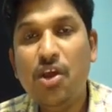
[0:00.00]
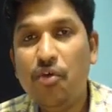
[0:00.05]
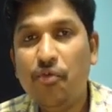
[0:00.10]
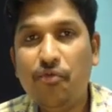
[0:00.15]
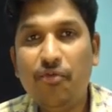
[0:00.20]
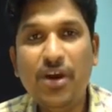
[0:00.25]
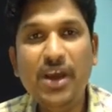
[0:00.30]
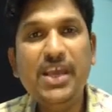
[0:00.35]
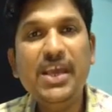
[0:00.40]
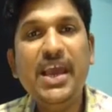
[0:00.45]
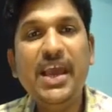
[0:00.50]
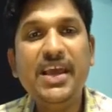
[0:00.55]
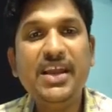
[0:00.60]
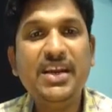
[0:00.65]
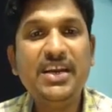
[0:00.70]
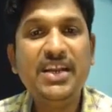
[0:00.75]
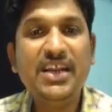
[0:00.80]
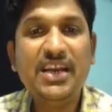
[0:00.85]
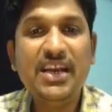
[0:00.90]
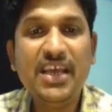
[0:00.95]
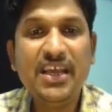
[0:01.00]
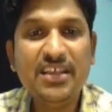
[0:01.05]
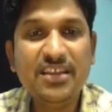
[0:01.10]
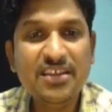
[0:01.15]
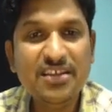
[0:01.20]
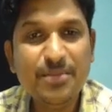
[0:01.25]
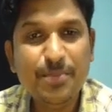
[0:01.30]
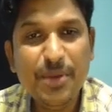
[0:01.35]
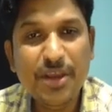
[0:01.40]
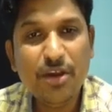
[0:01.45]
Why I written like
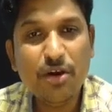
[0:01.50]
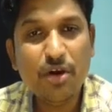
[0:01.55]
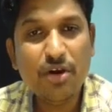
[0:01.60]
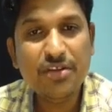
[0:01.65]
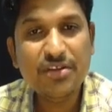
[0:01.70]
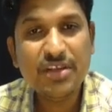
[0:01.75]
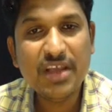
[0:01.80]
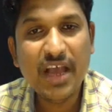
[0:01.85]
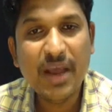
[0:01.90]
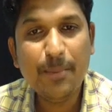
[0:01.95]
this? Because